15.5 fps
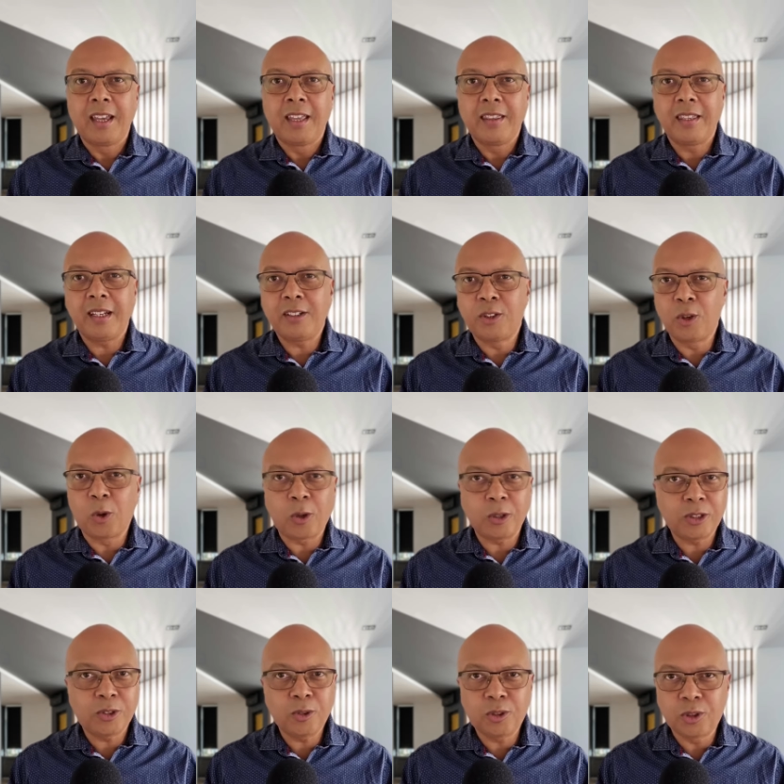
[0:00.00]
Their door
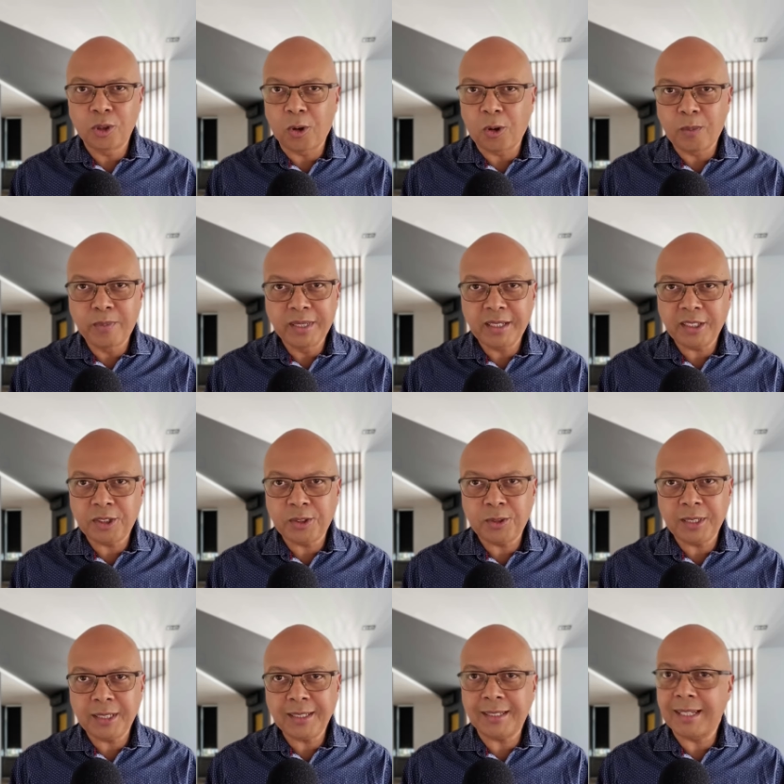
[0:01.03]
to door
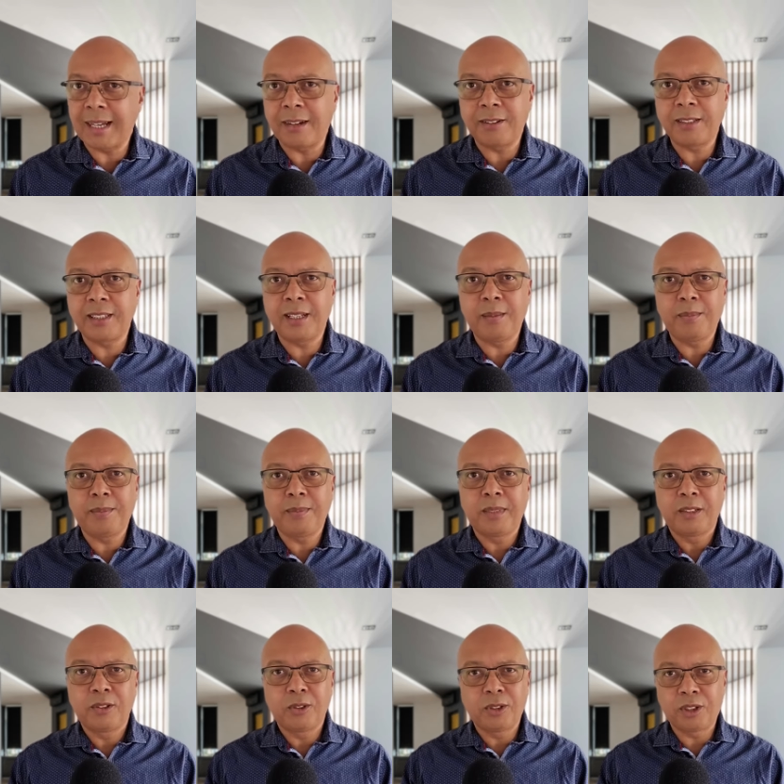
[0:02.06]
ministry allows them
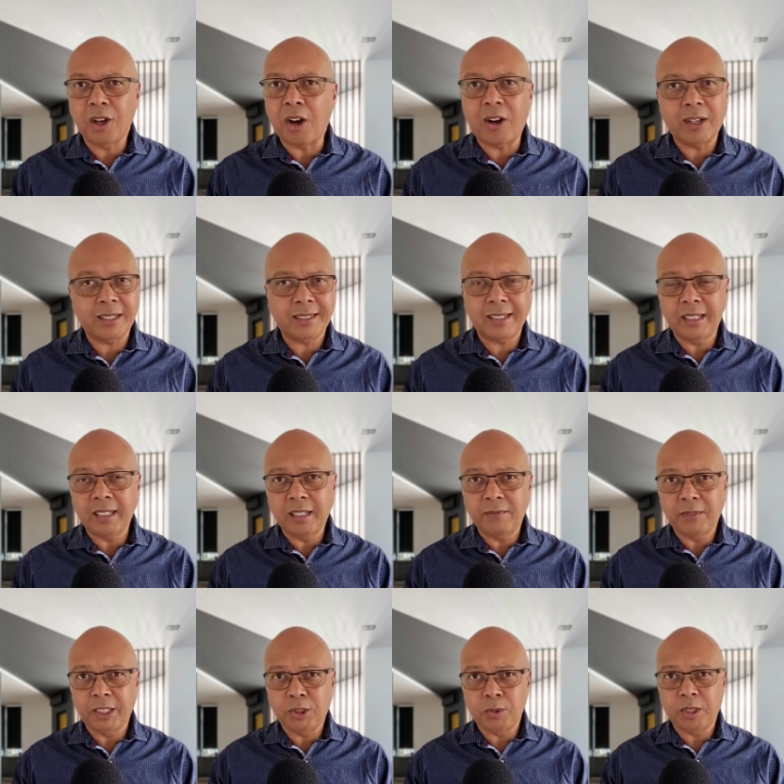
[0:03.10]
to target
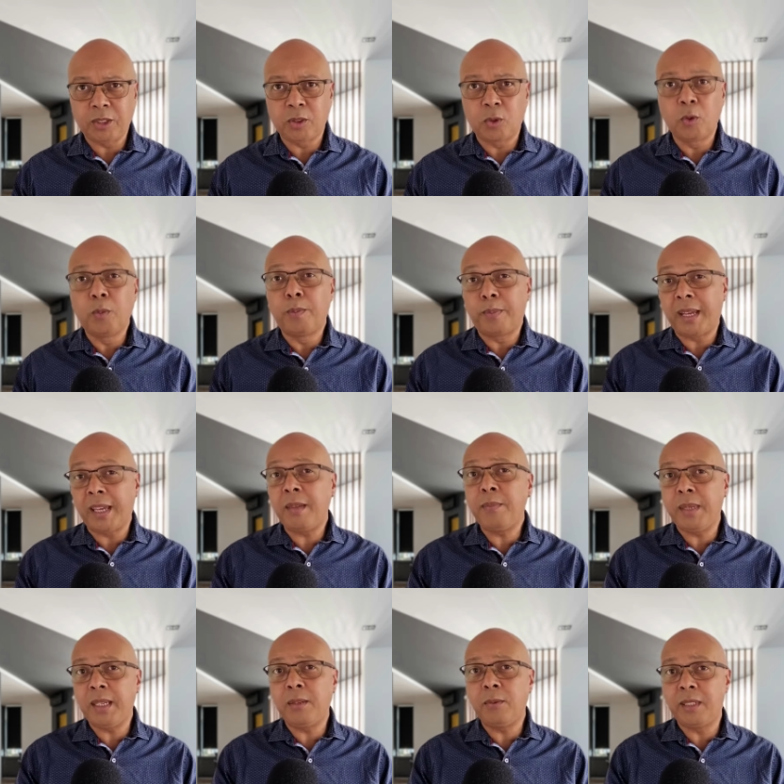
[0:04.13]
individuals who may
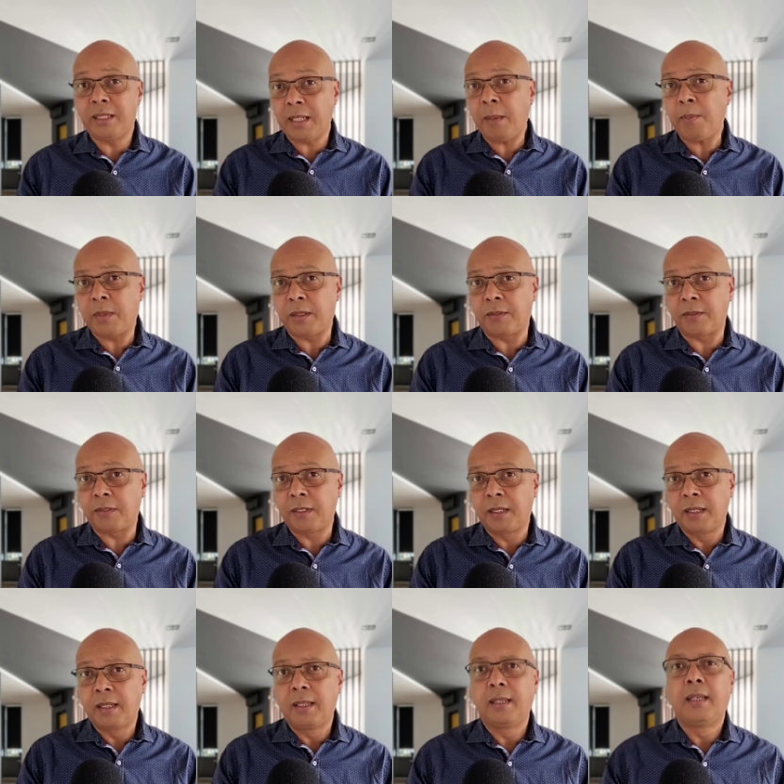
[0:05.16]
be receptive,
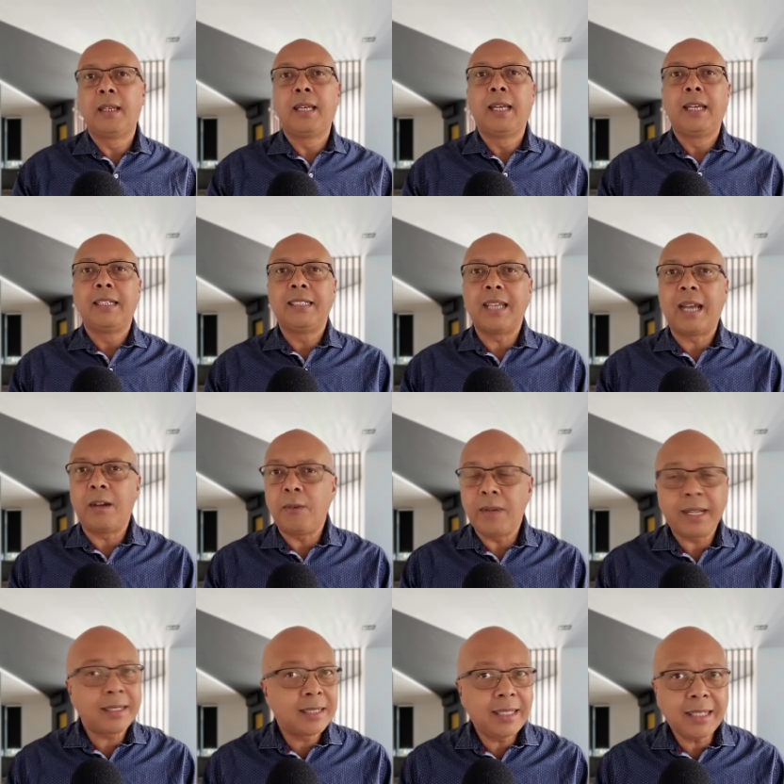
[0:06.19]

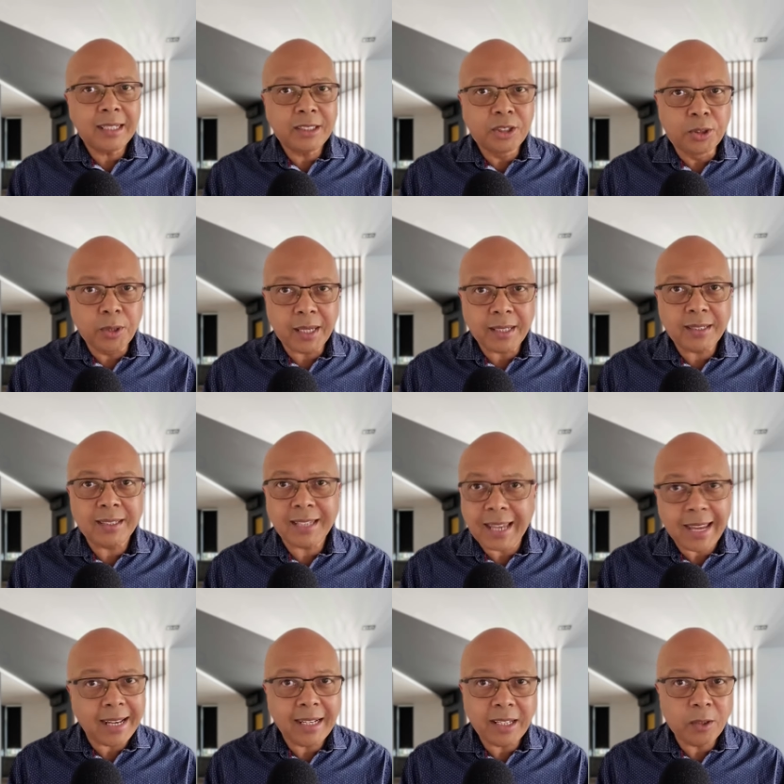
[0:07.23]
directly address
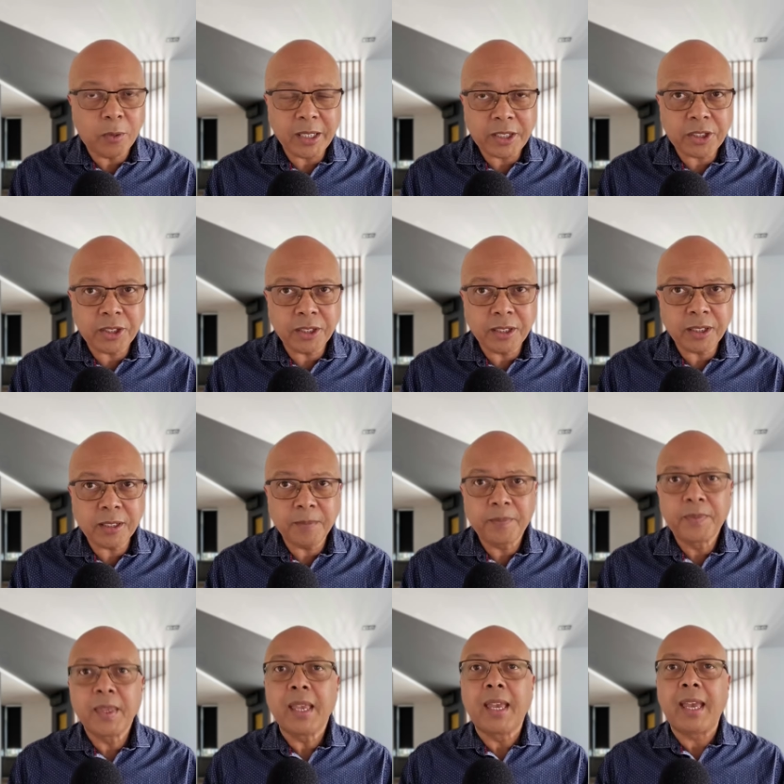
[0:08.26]
any questions,
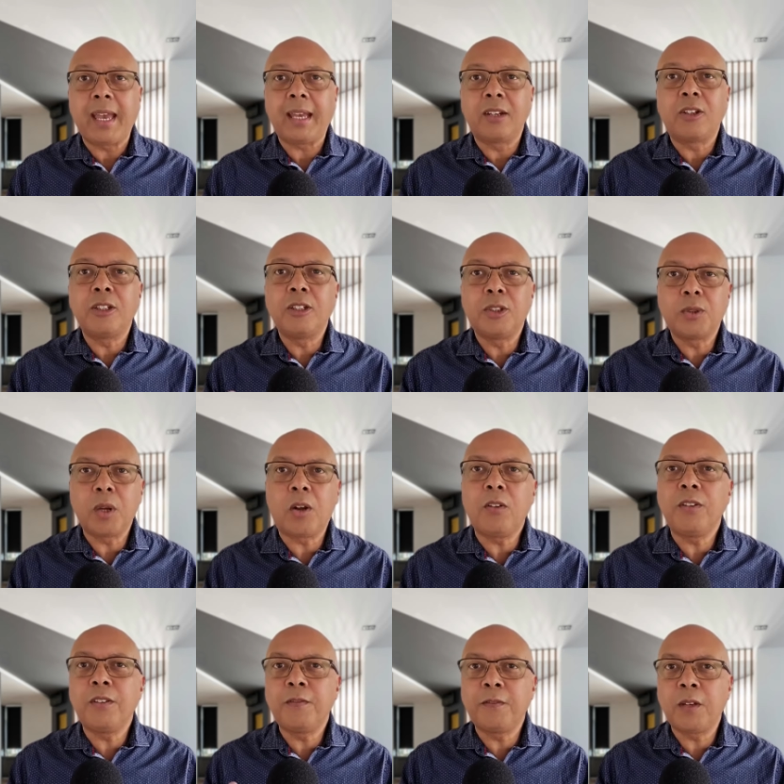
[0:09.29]
and
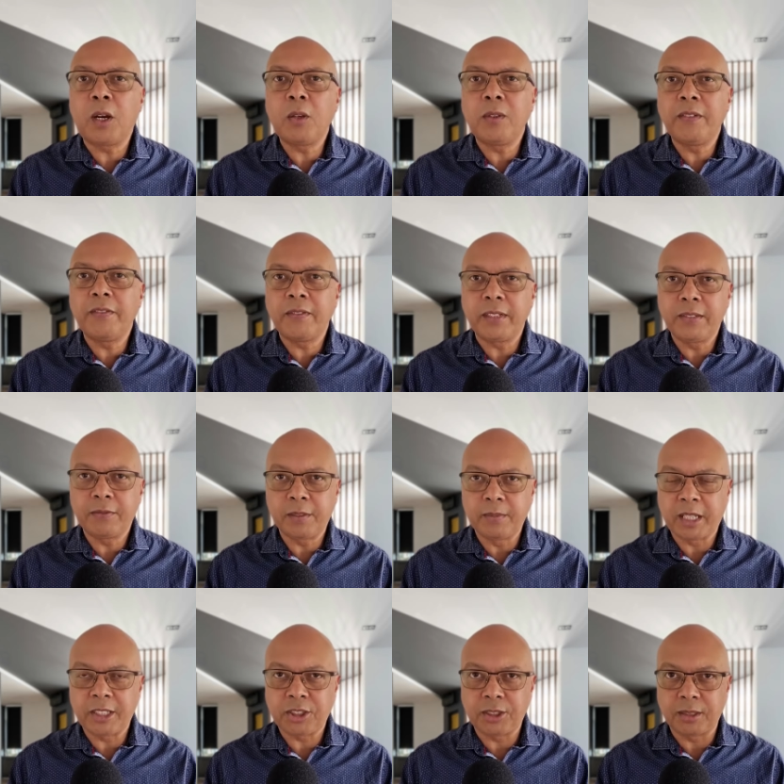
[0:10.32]
control the flow of
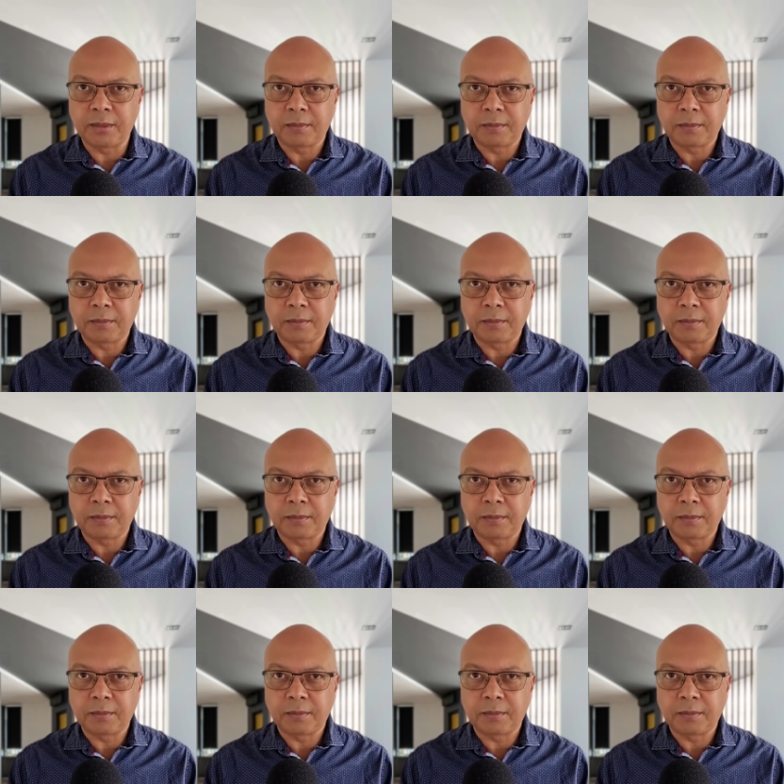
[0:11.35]
information.